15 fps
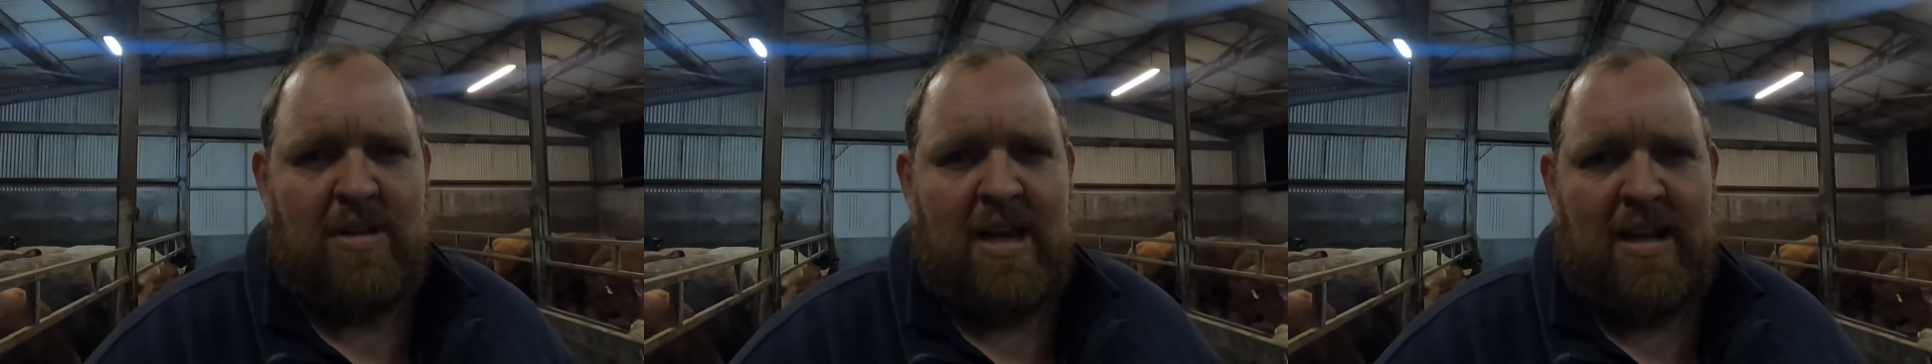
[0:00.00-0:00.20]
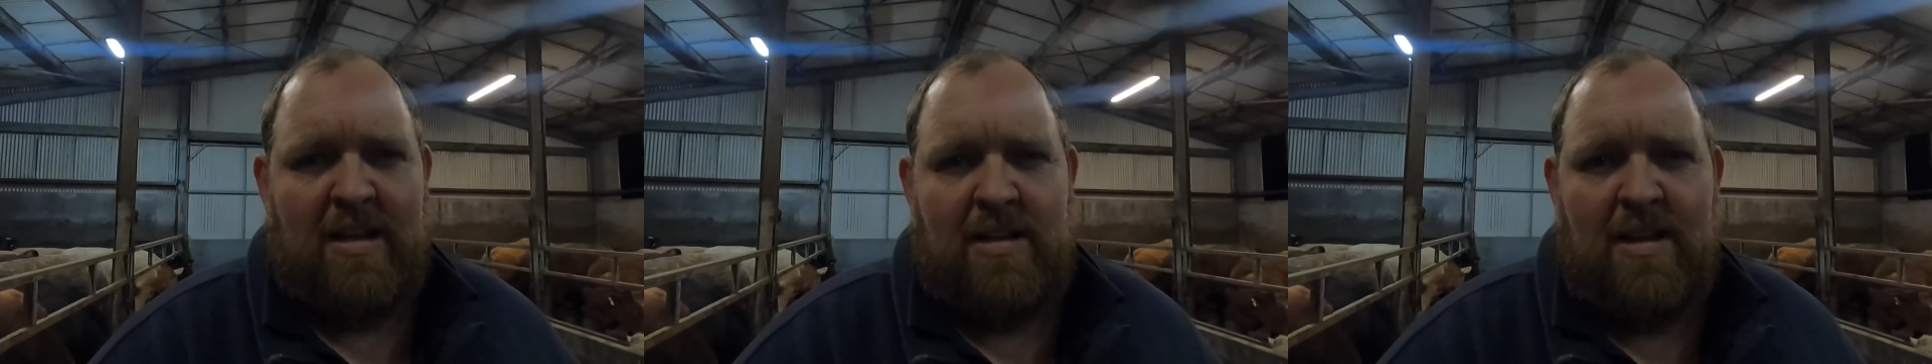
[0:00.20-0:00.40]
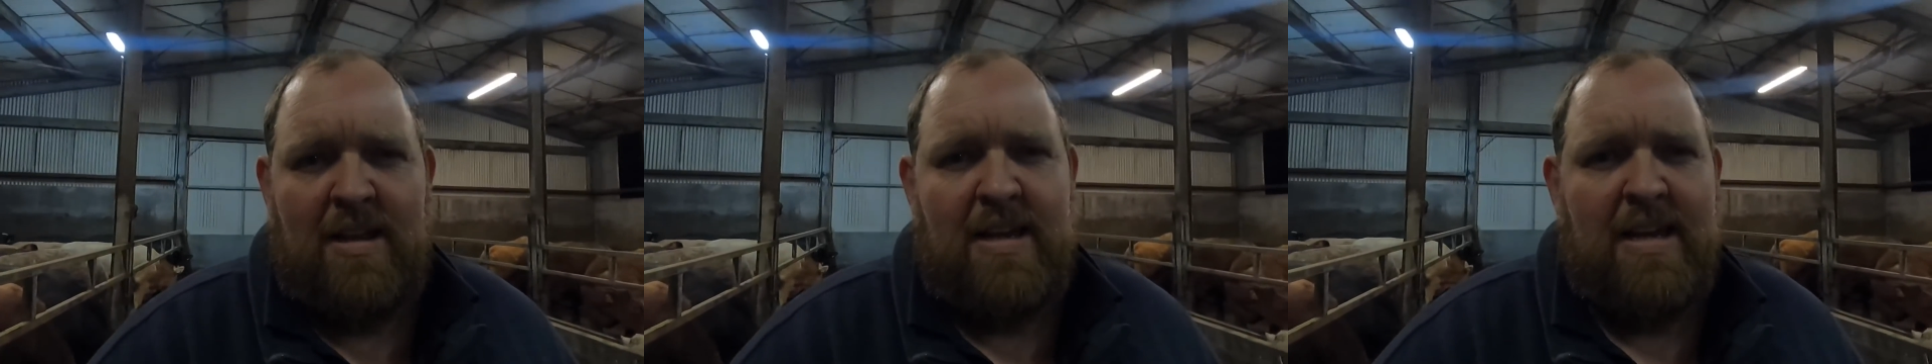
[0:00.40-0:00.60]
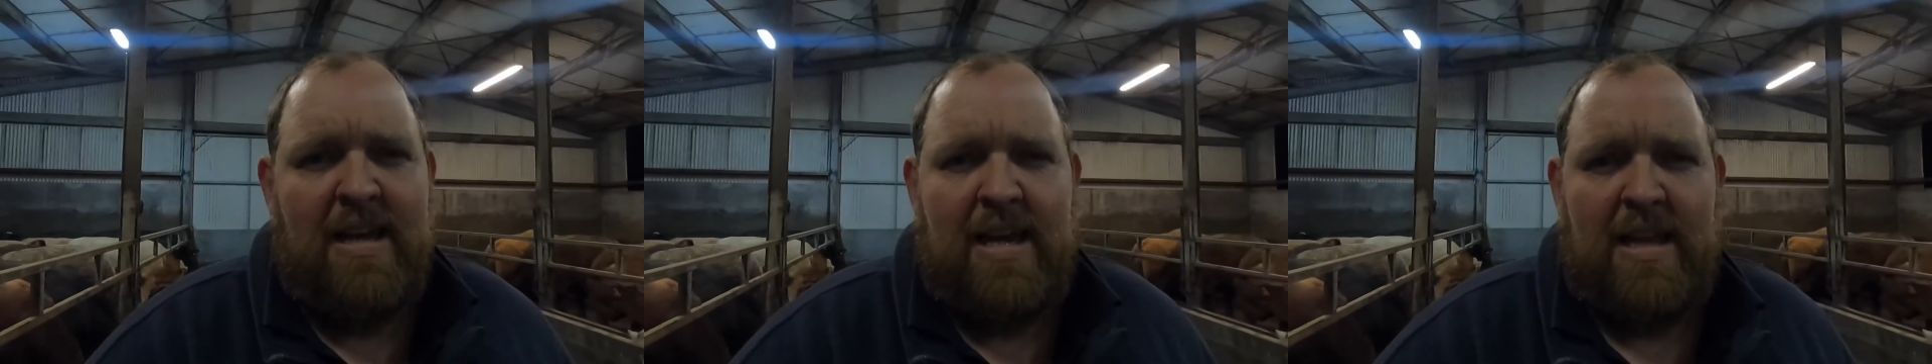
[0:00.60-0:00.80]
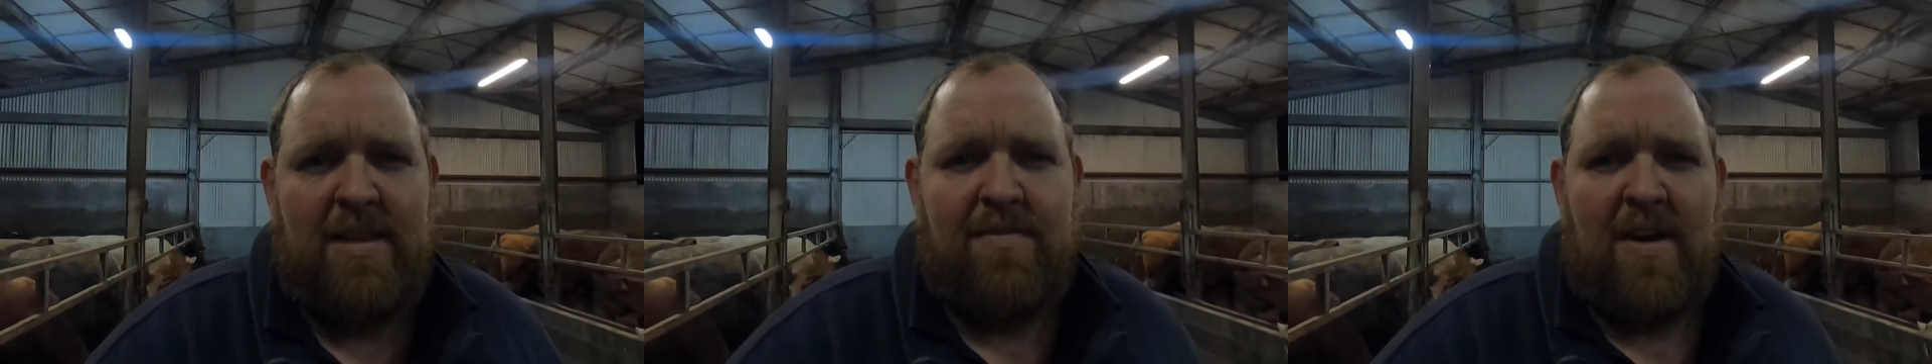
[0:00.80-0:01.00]
Cattle
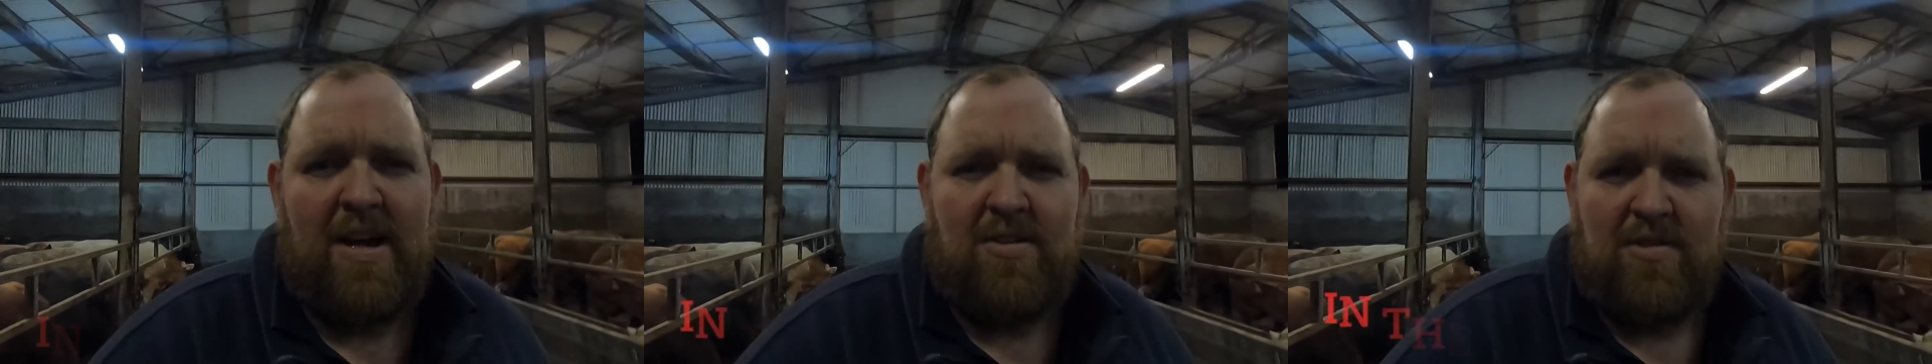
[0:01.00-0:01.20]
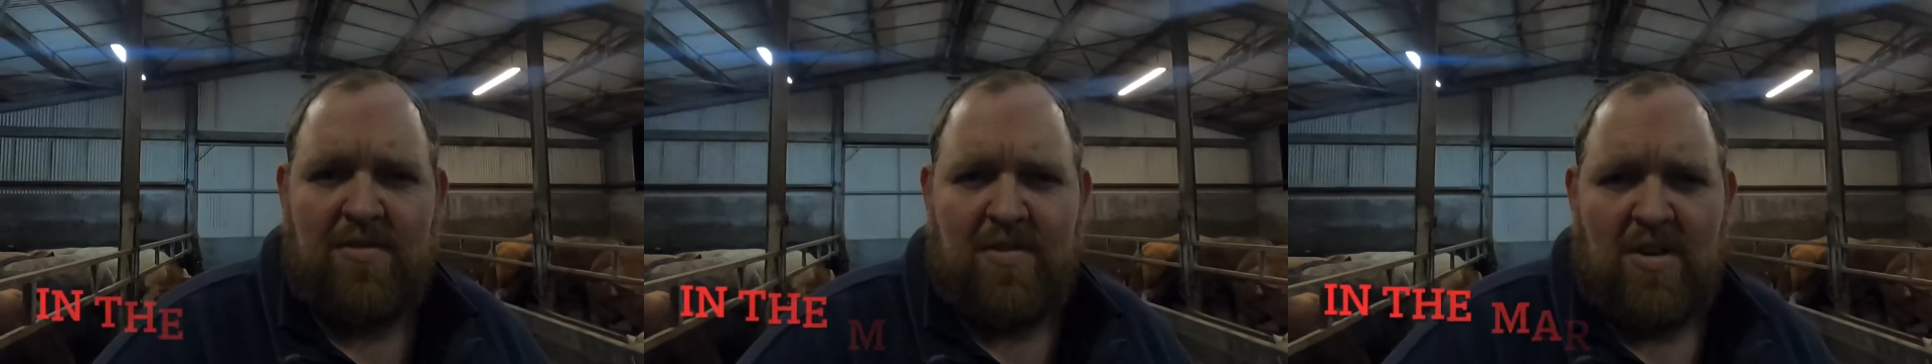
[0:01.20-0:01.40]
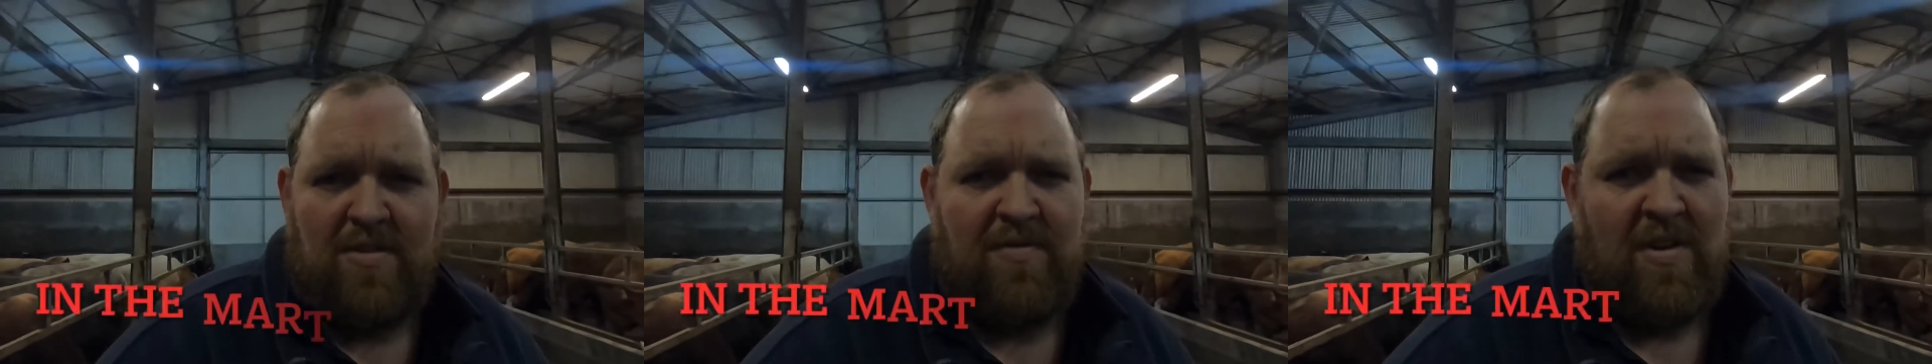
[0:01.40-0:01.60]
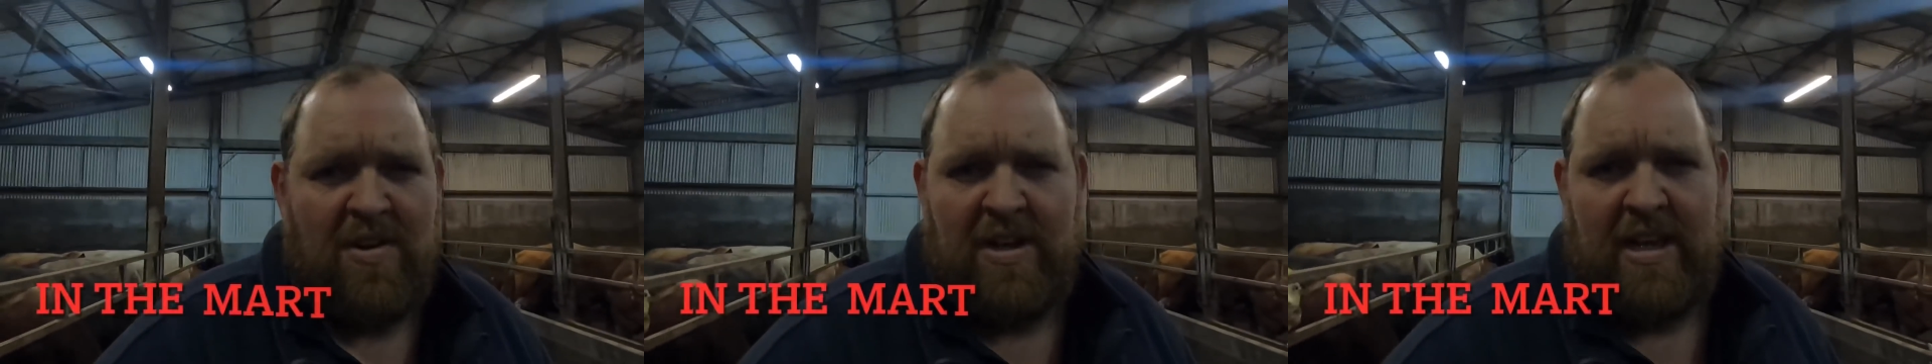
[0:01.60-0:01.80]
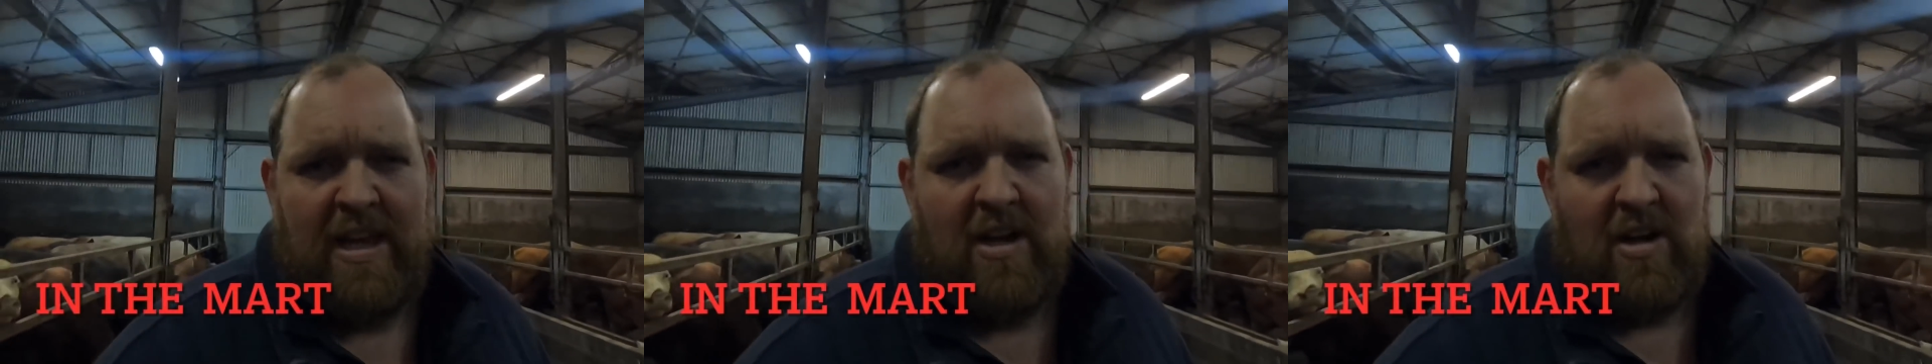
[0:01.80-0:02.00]
in the factory have gotten
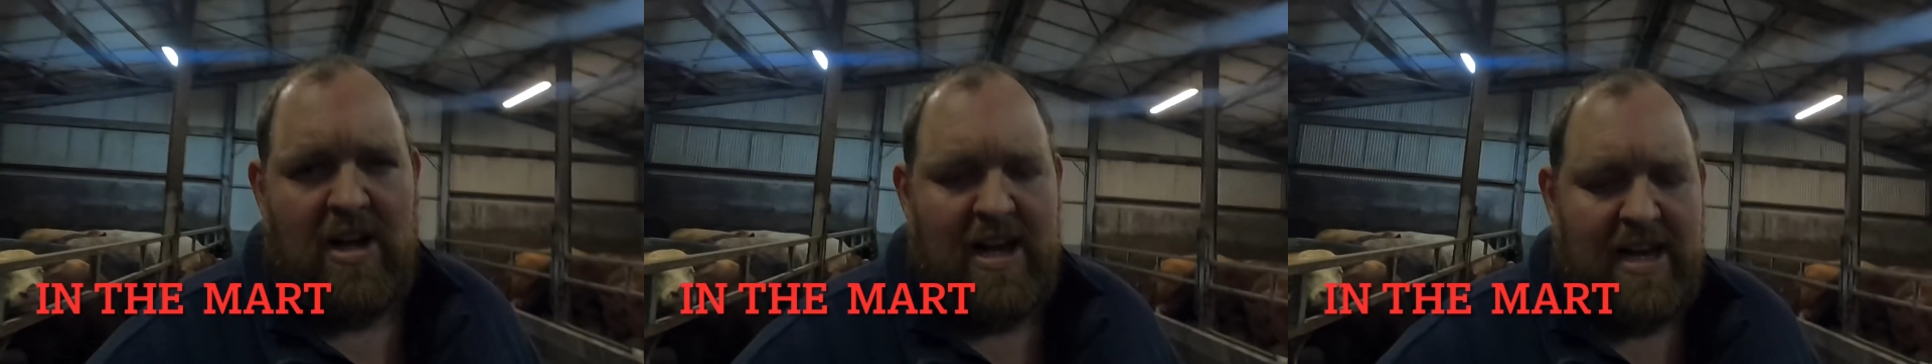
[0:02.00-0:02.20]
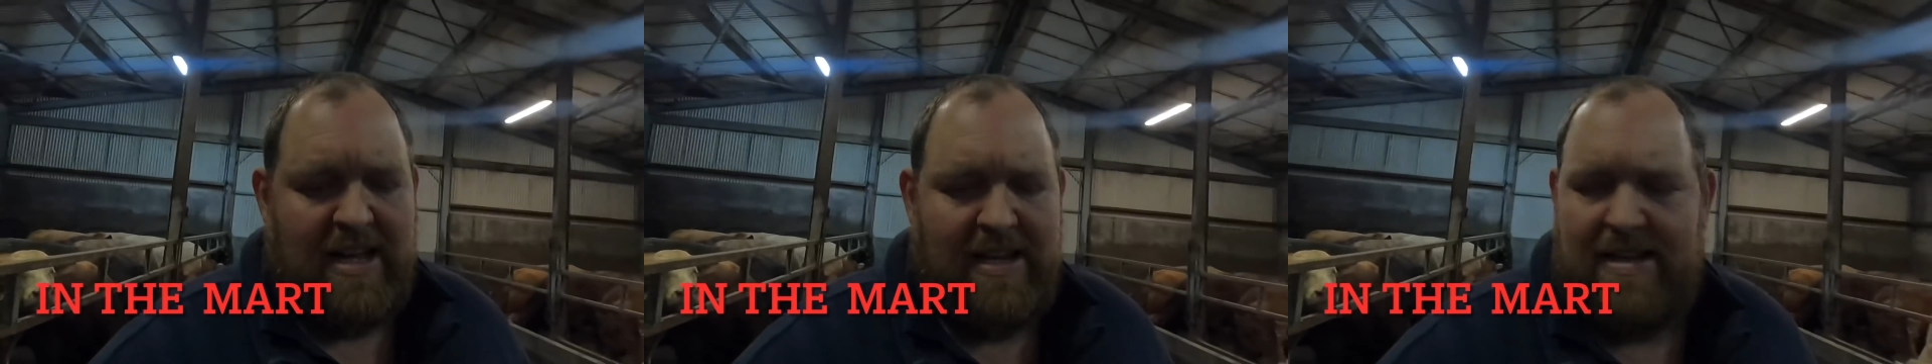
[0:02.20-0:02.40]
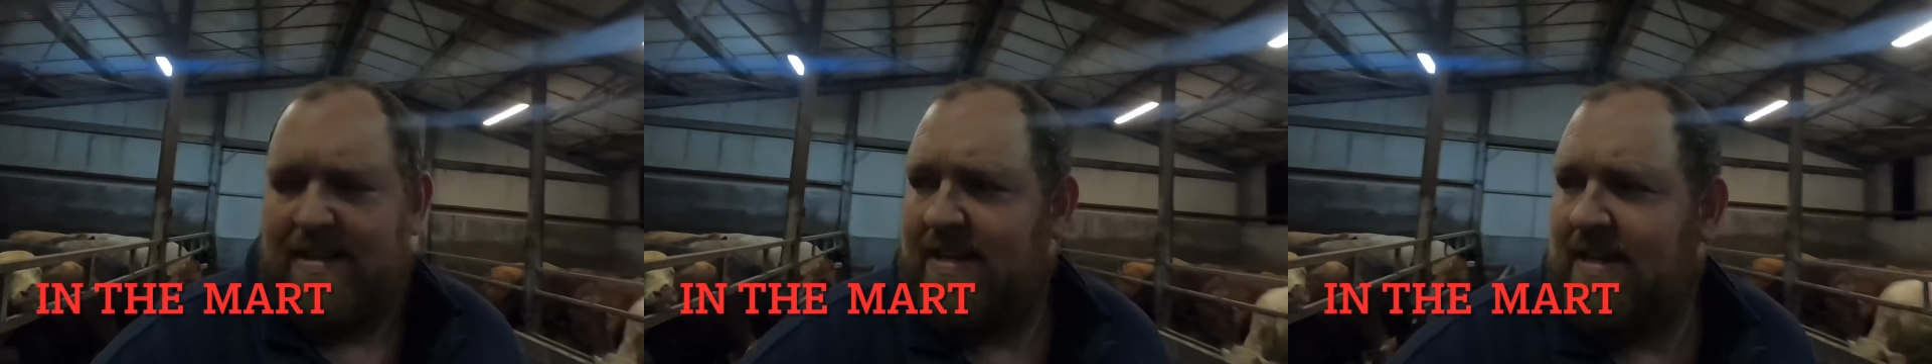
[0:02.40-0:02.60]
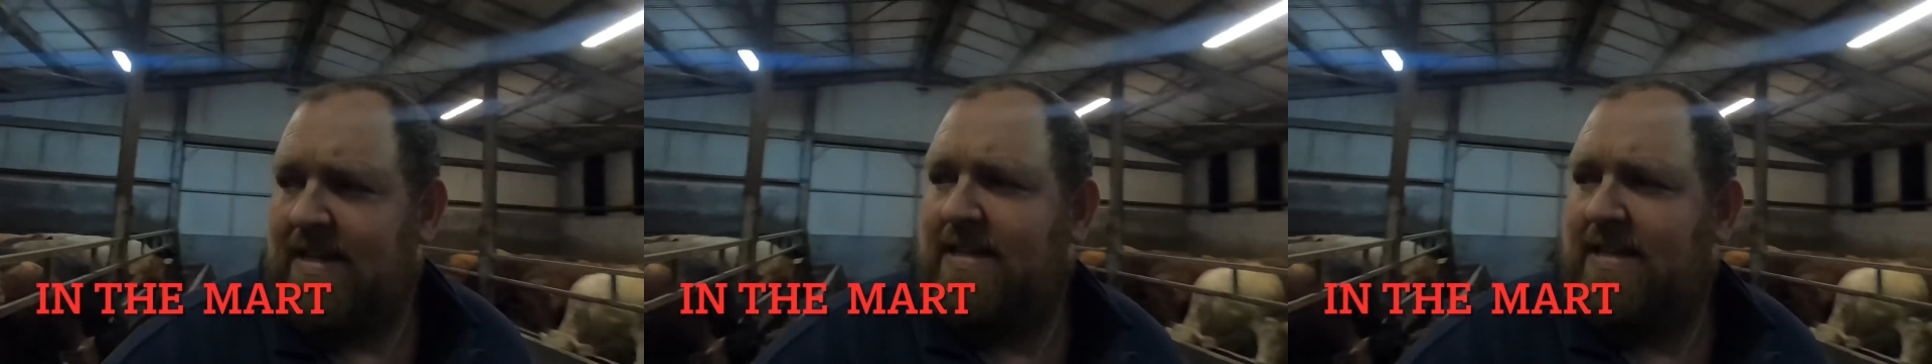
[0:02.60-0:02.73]
very dear, and